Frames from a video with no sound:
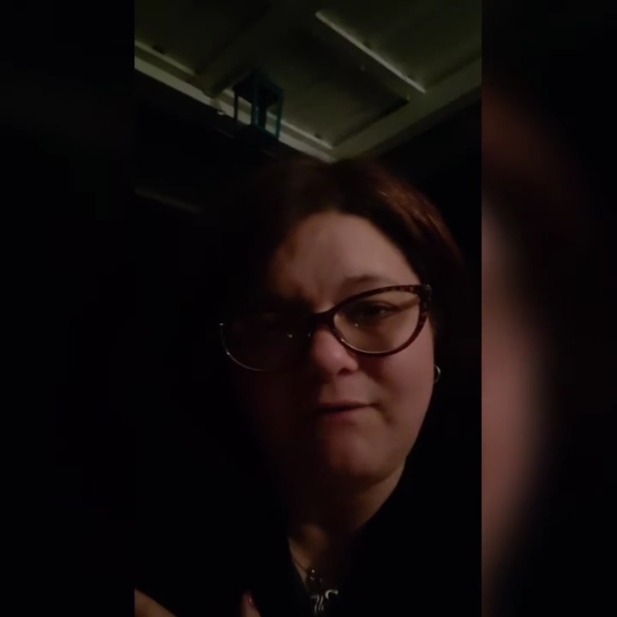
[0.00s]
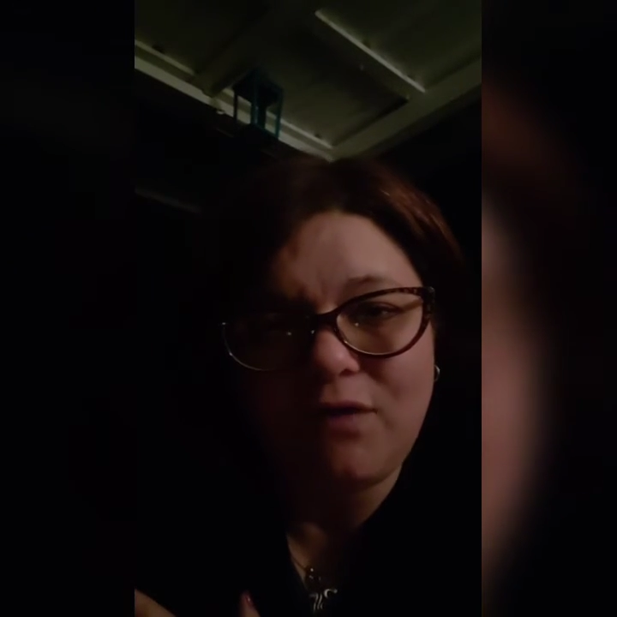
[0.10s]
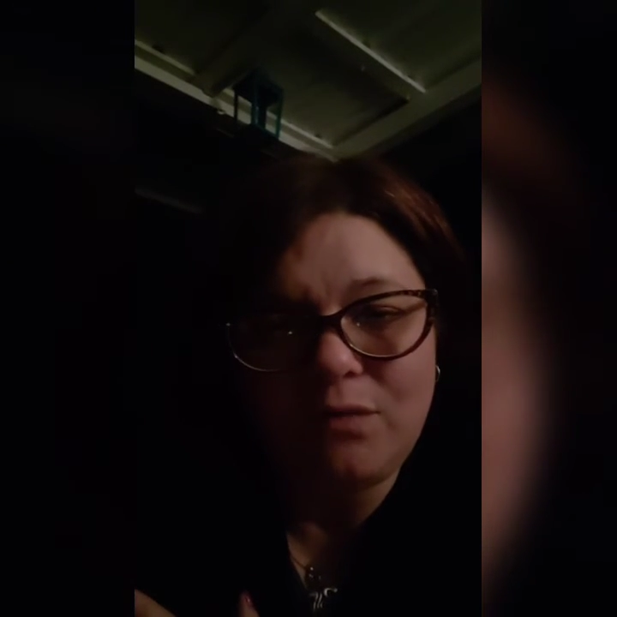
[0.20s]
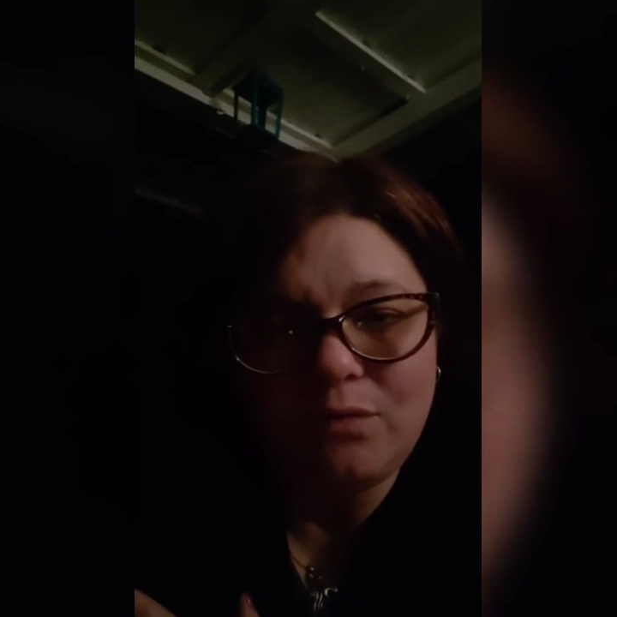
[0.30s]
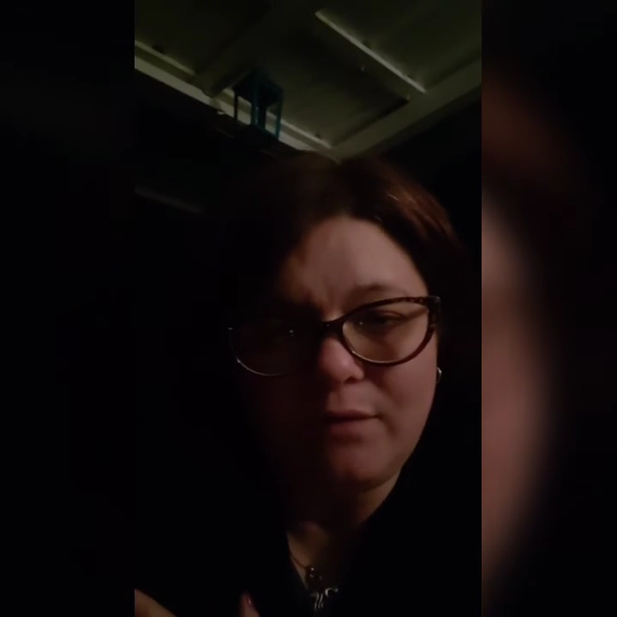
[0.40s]
If
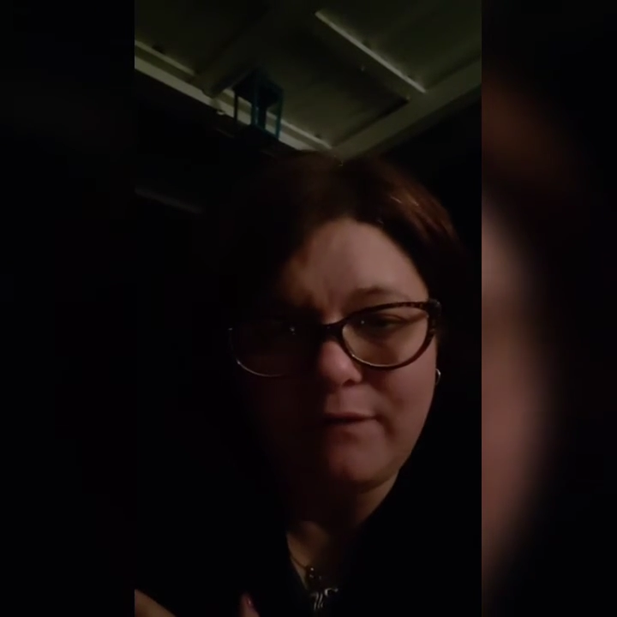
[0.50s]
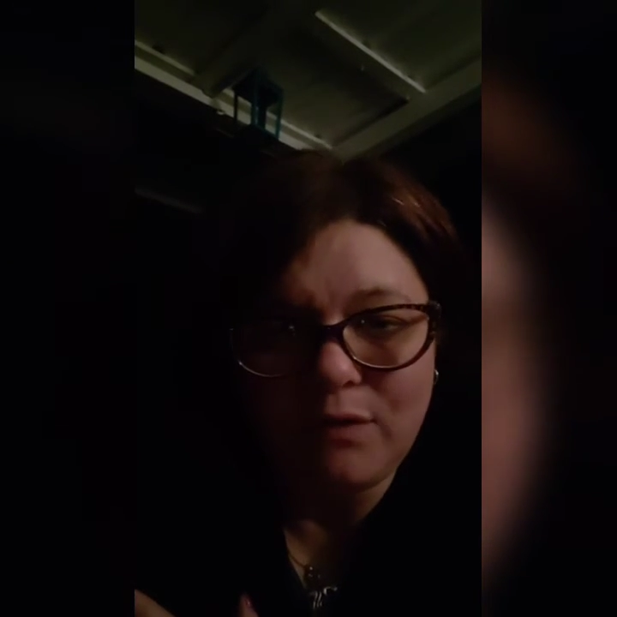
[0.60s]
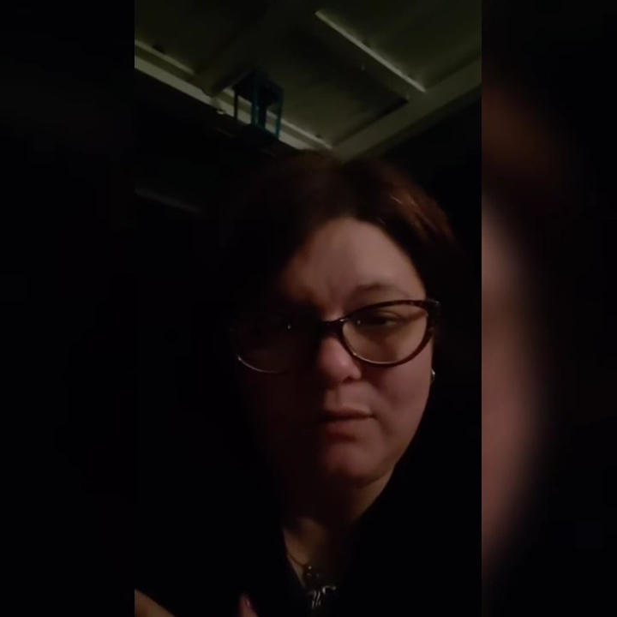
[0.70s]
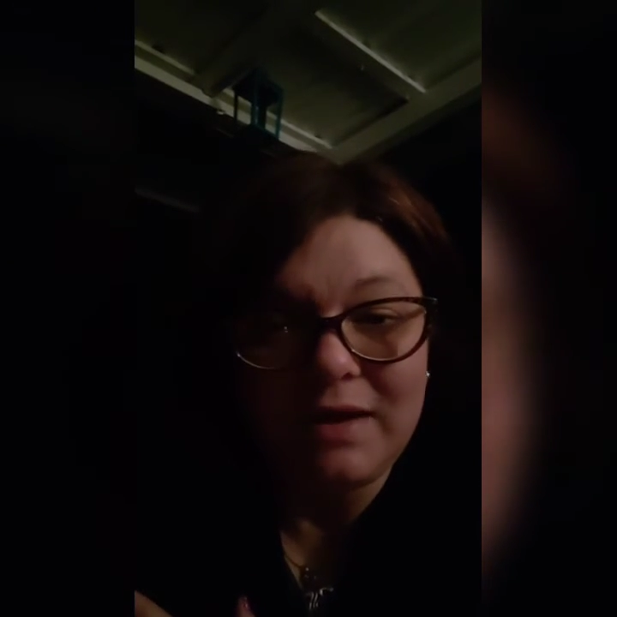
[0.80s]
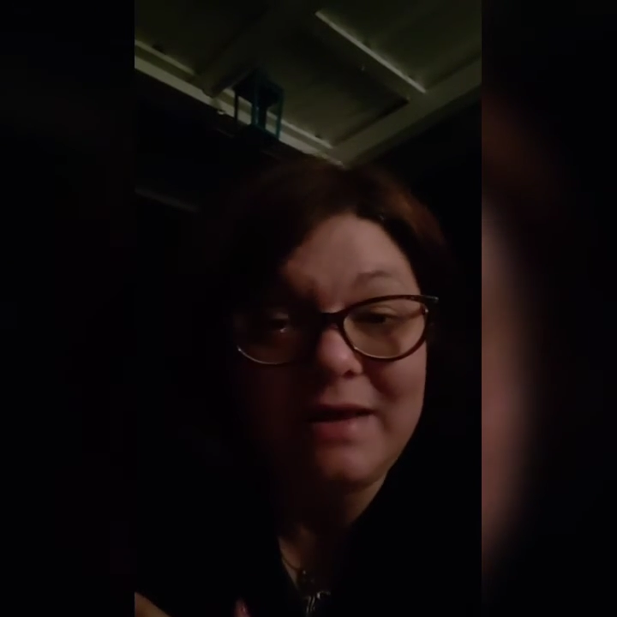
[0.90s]
you if
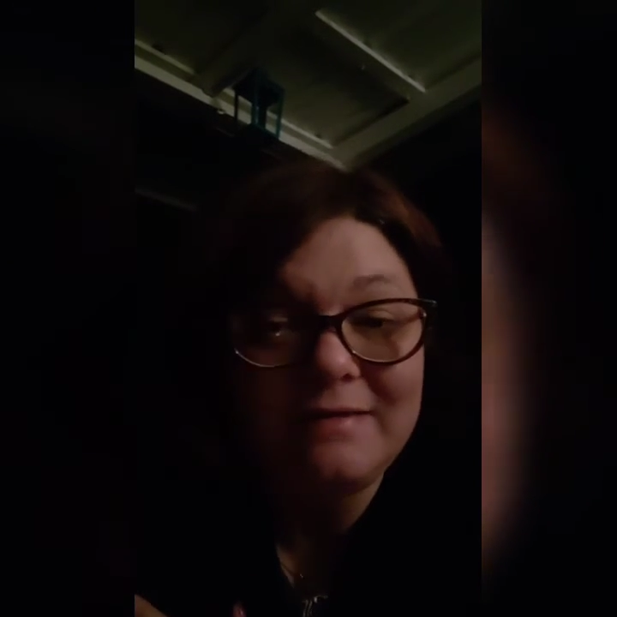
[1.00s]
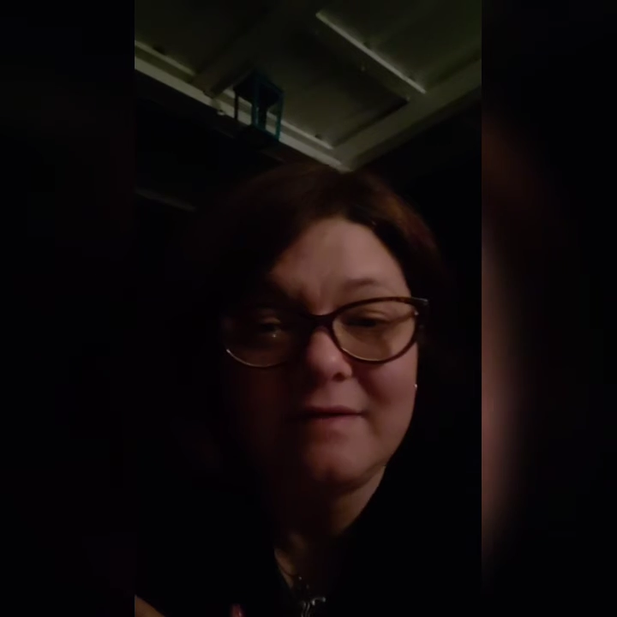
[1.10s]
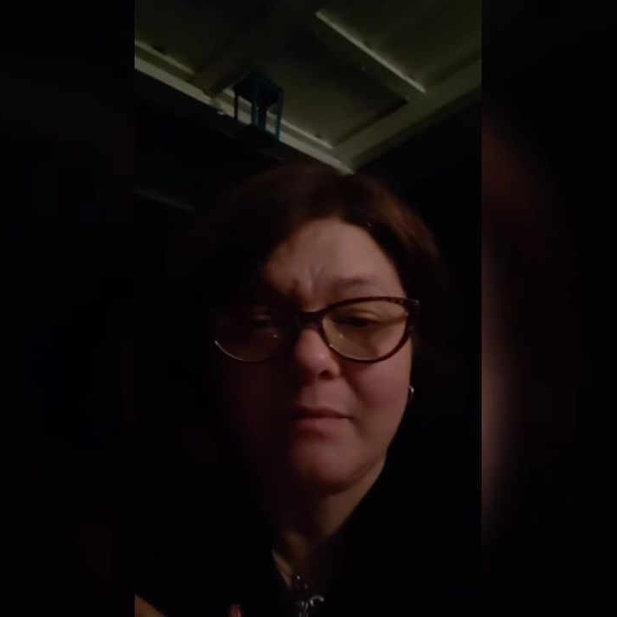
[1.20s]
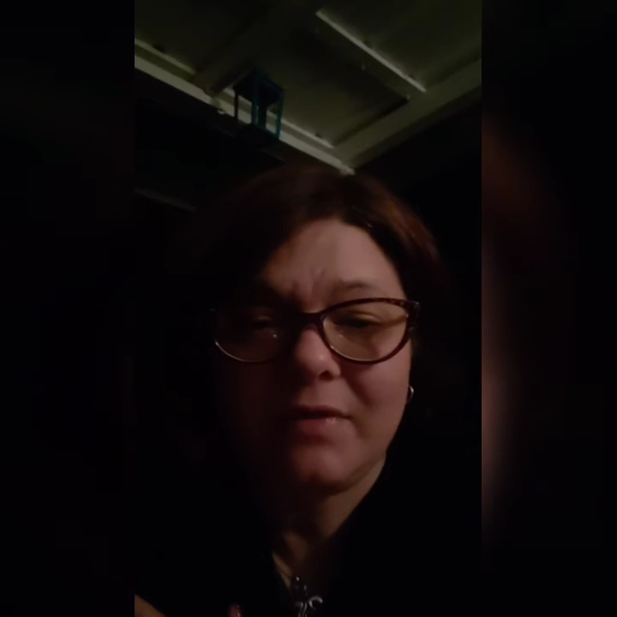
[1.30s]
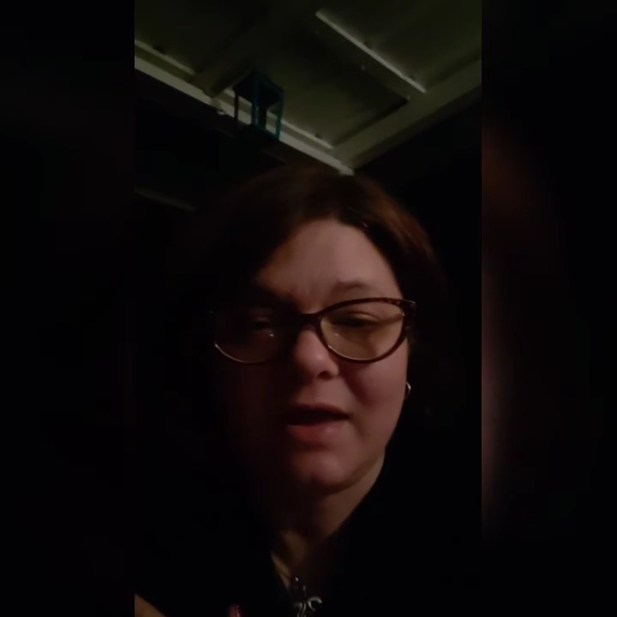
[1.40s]
you need
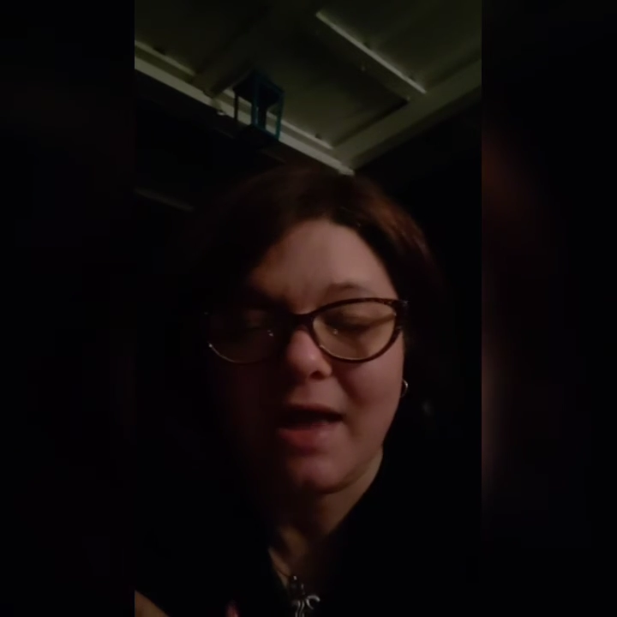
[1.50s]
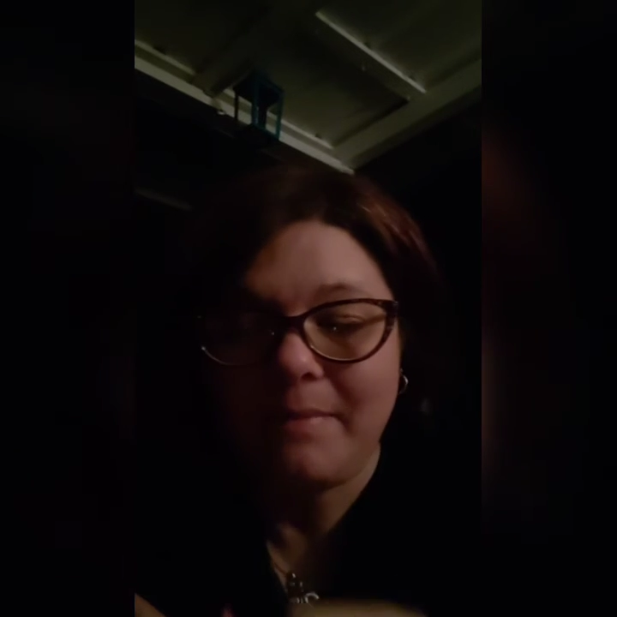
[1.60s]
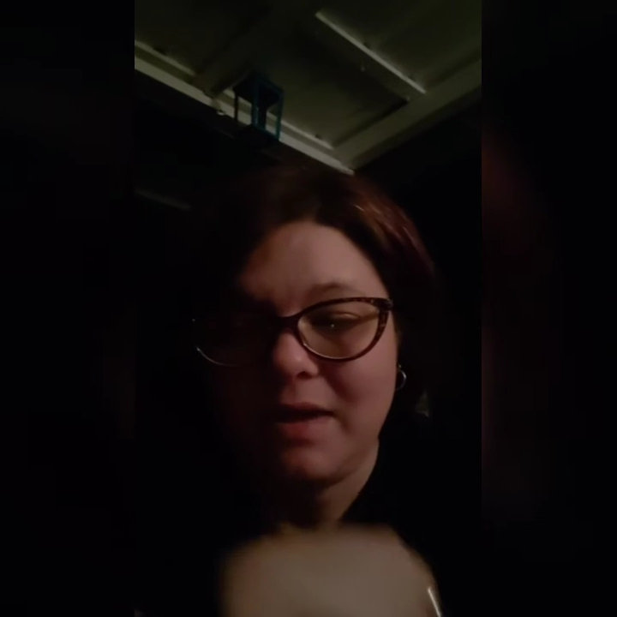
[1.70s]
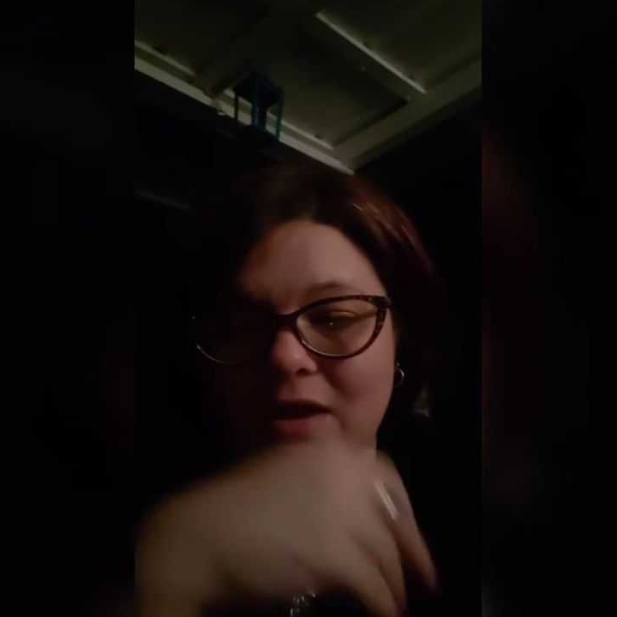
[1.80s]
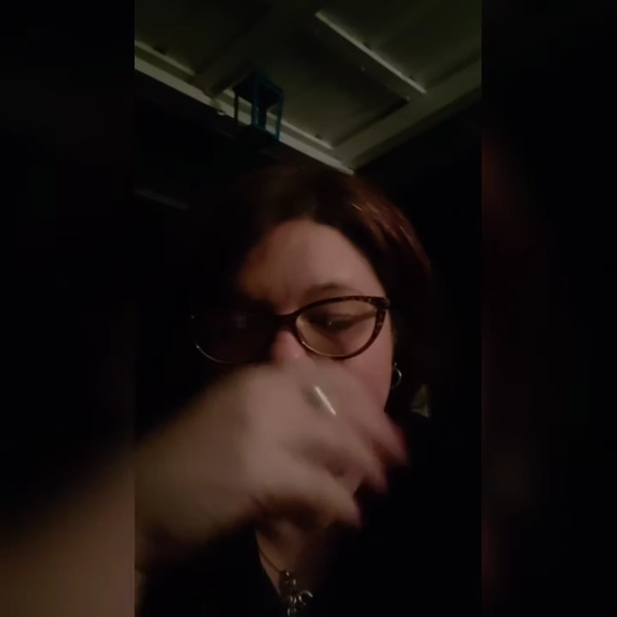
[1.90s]
something,
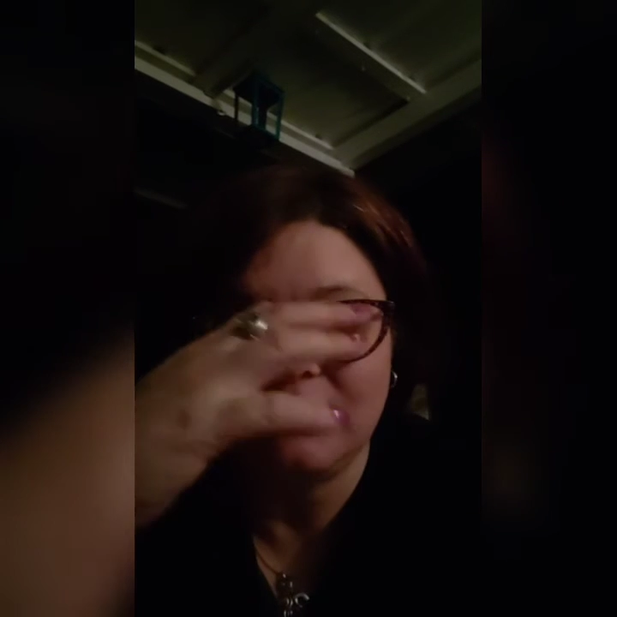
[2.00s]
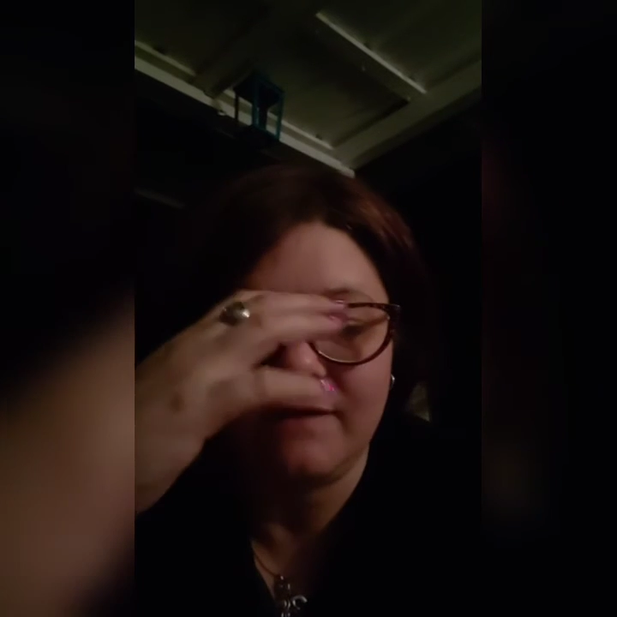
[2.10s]
I'm here.